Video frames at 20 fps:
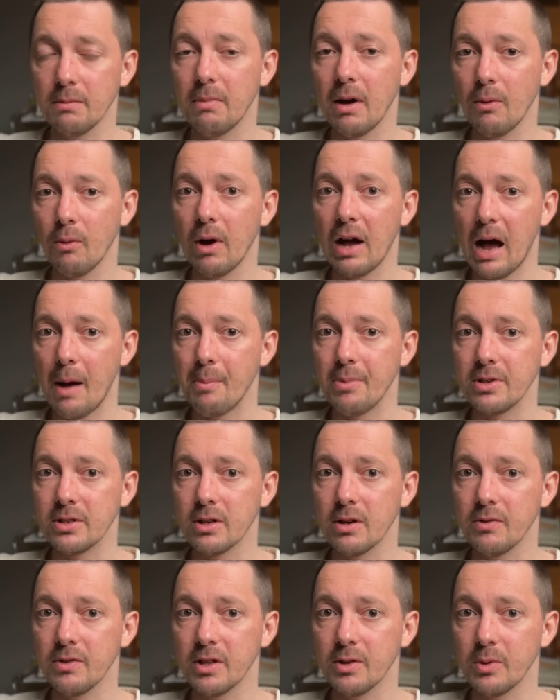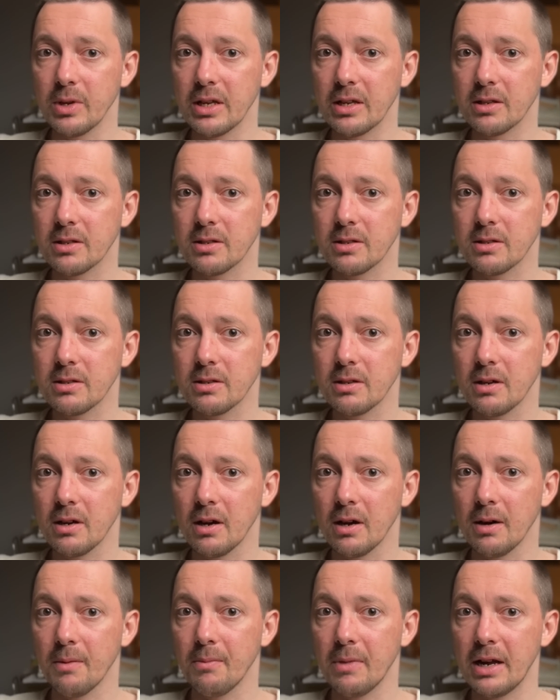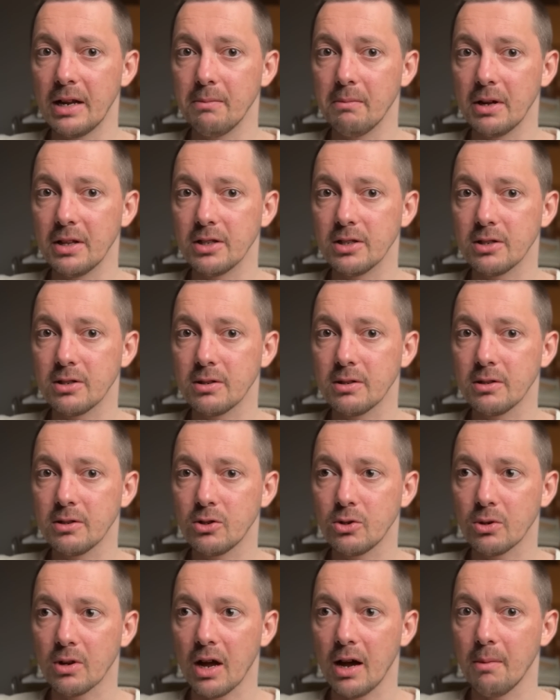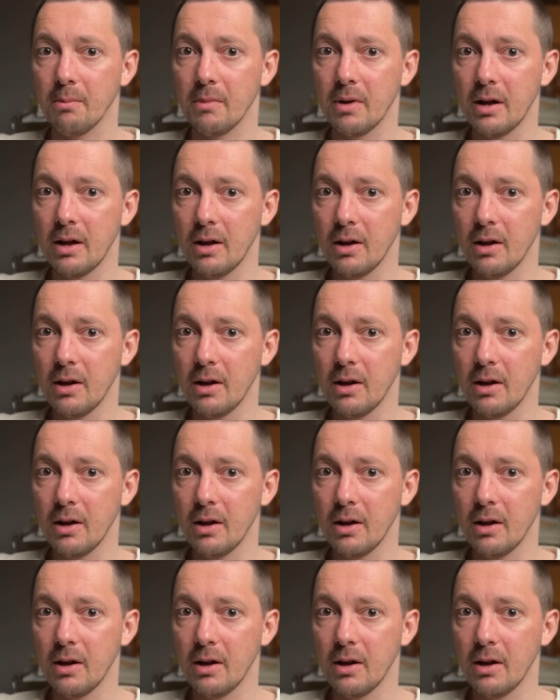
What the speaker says: by what happens over the weeks and months to come